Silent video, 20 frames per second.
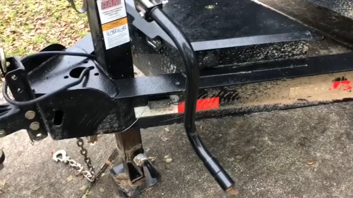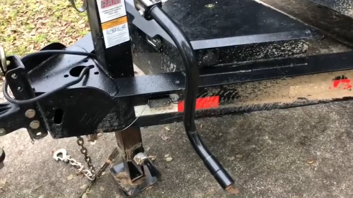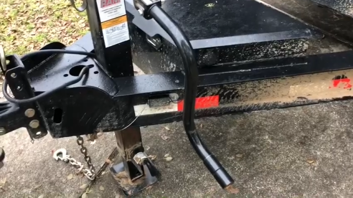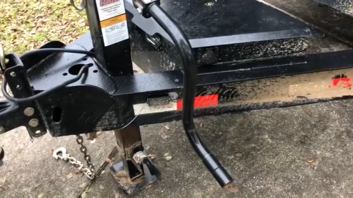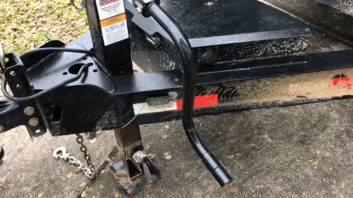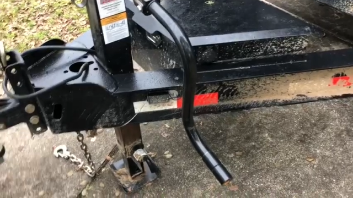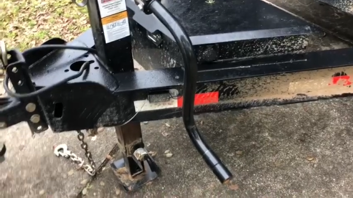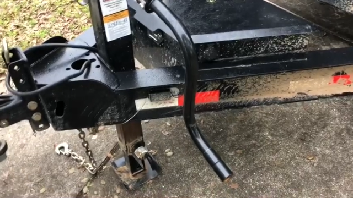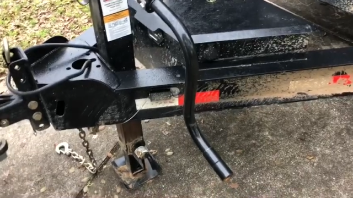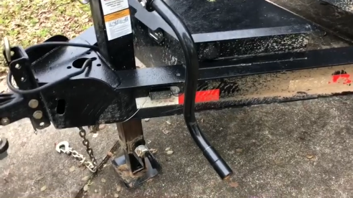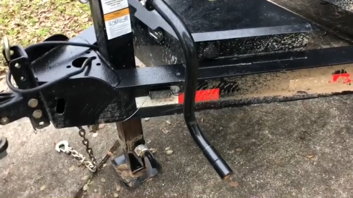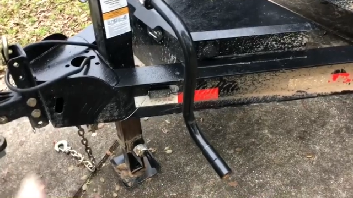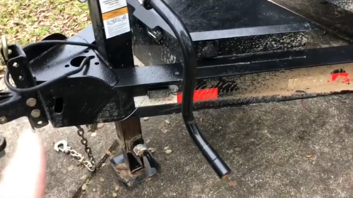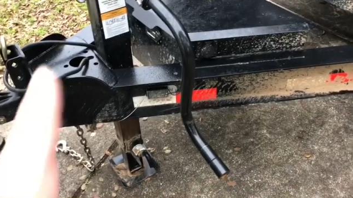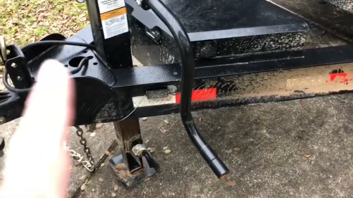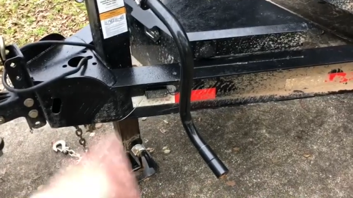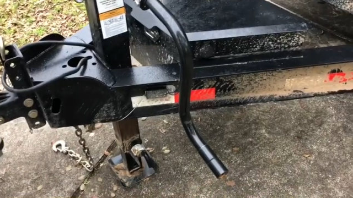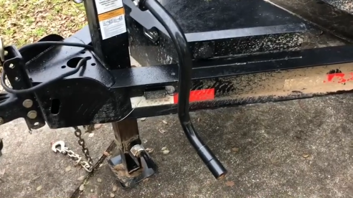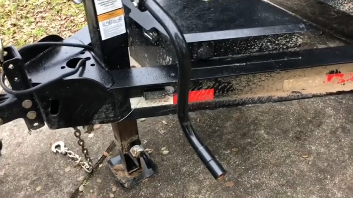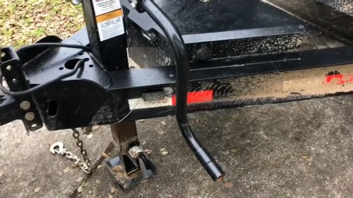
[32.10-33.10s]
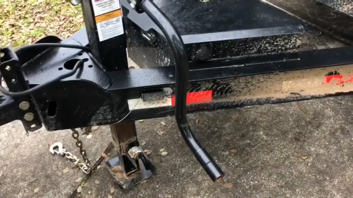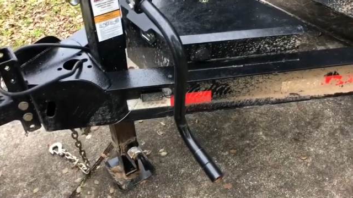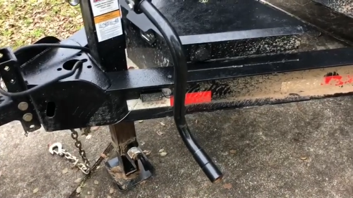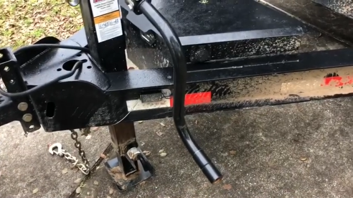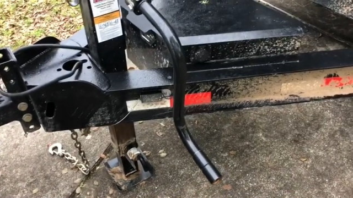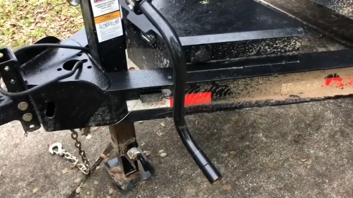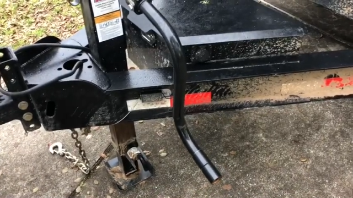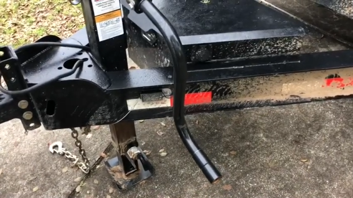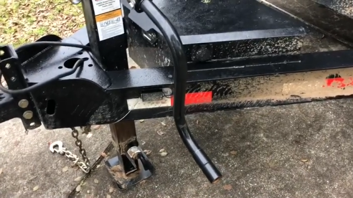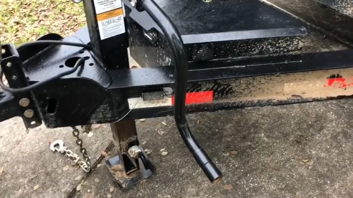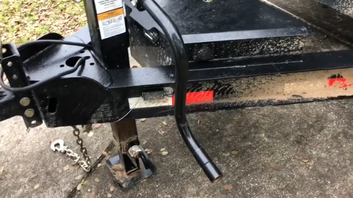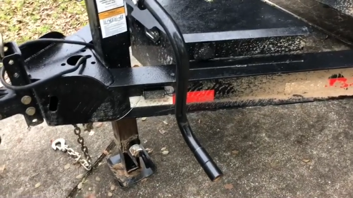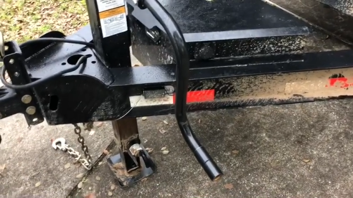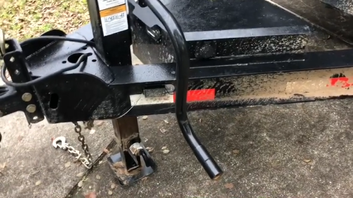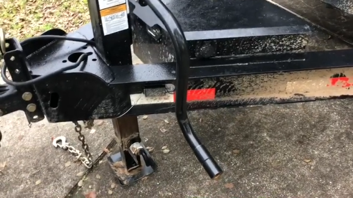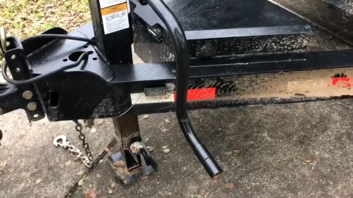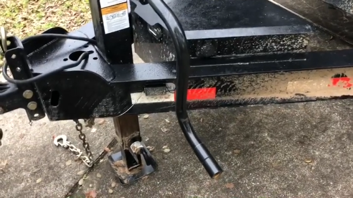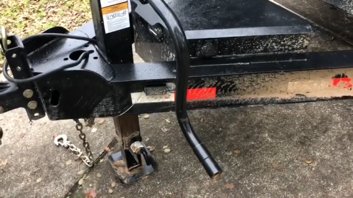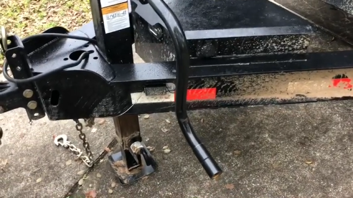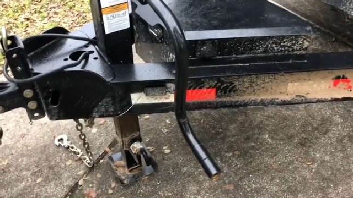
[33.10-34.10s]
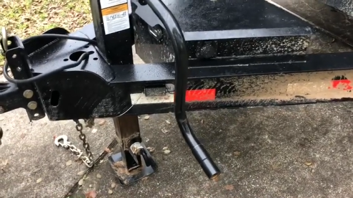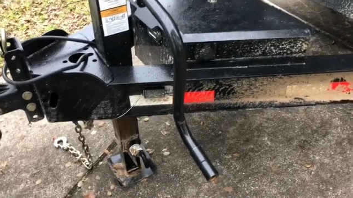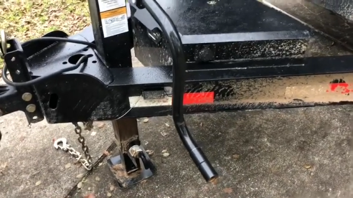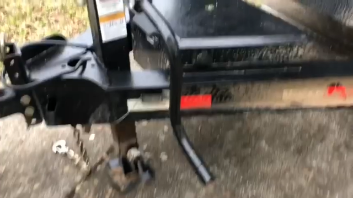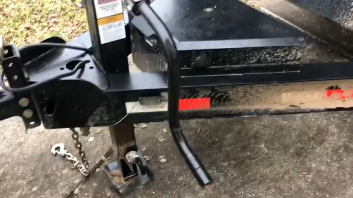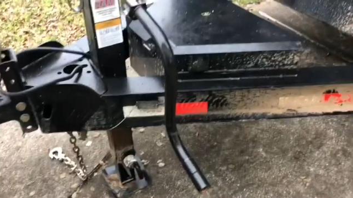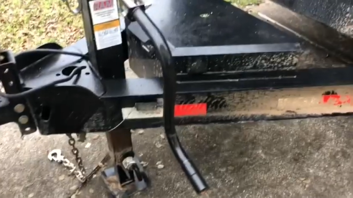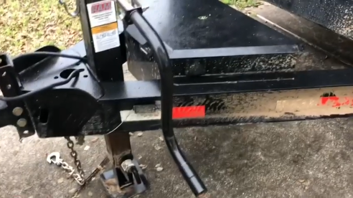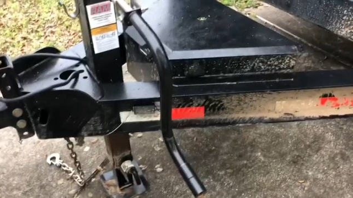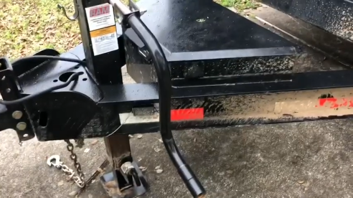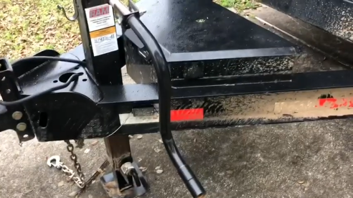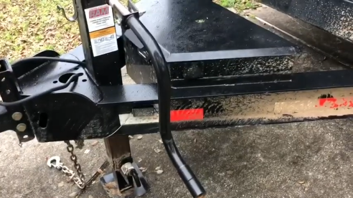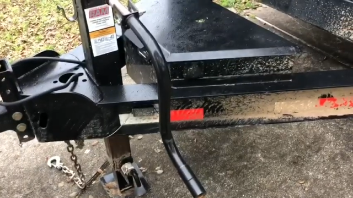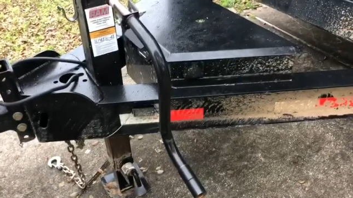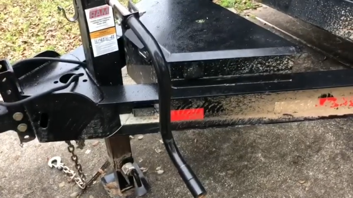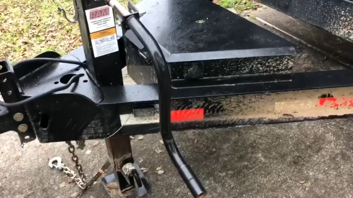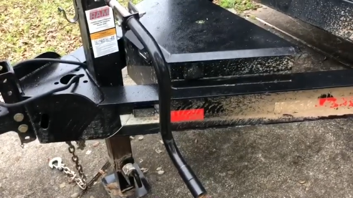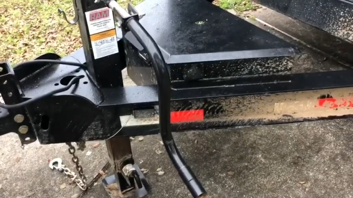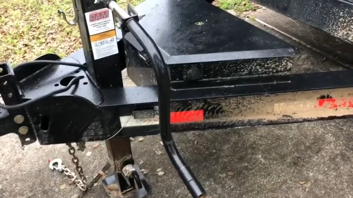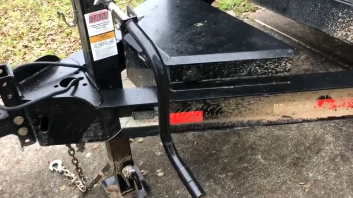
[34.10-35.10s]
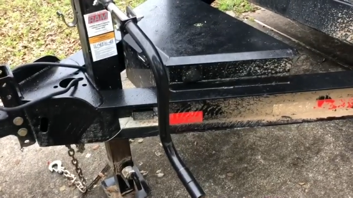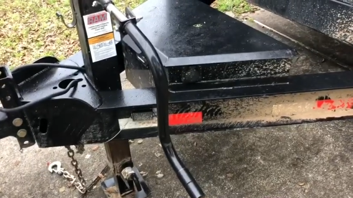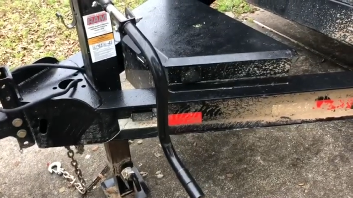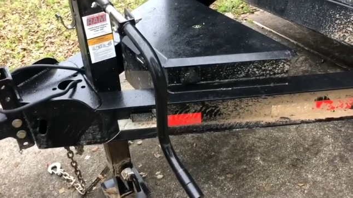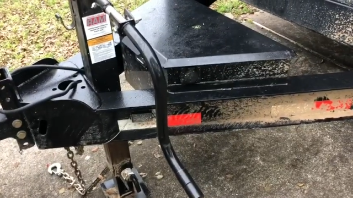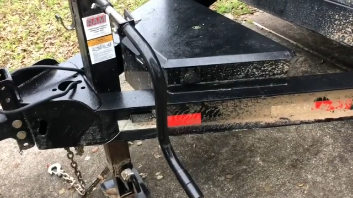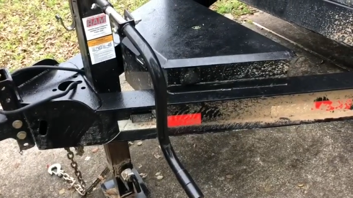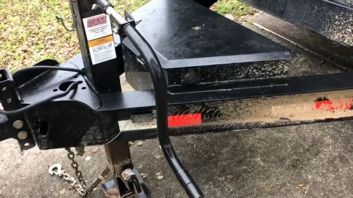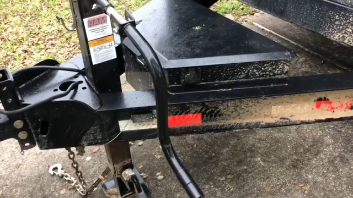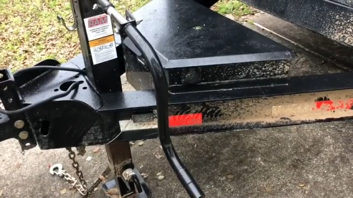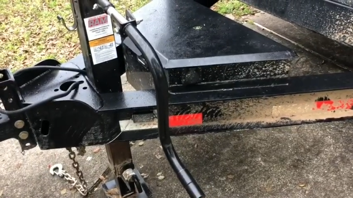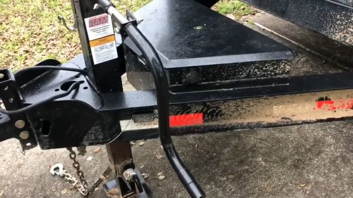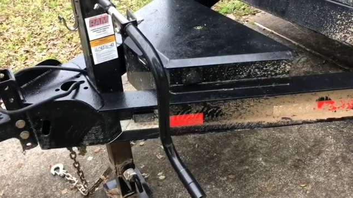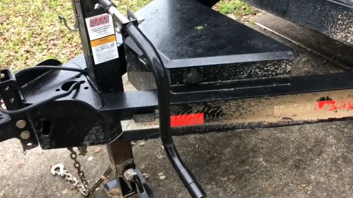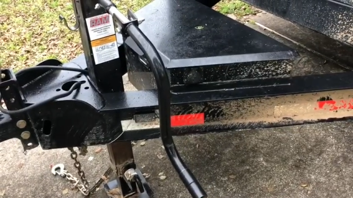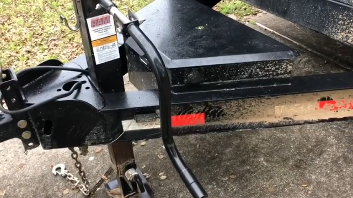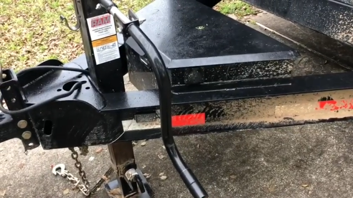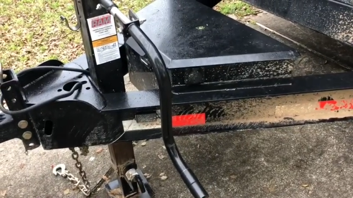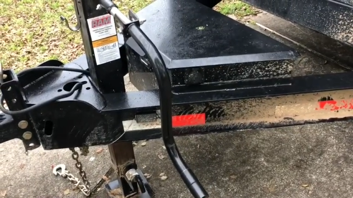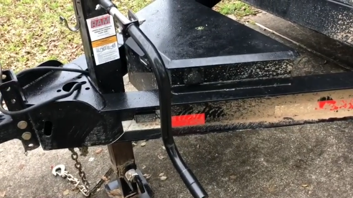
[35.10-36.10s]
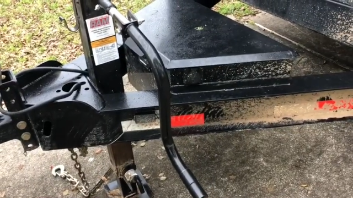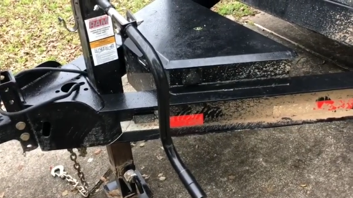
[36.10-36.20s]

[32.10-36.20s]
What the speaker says: [unreadable: no face in view]